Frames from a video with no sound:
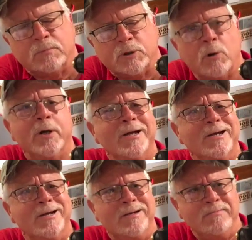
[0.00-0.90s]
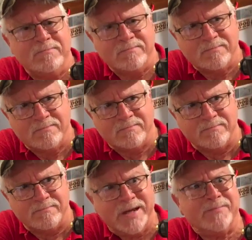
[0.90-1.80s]
Go ahead,
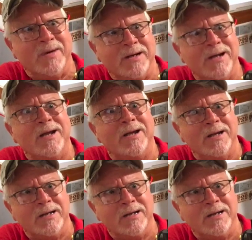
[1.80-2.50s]
make my day.